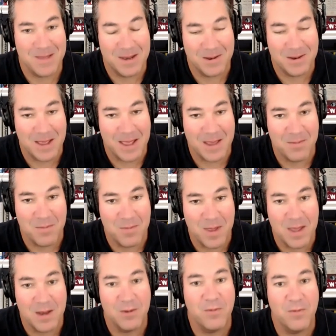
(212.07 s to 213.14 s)
and, and,
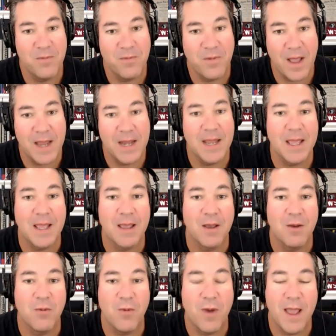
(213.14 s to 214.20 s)
and finding
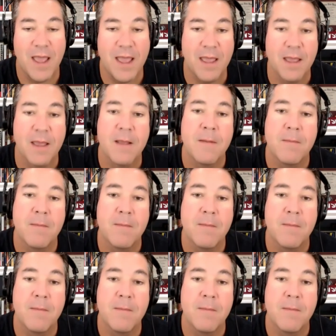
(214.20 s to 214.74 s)
a way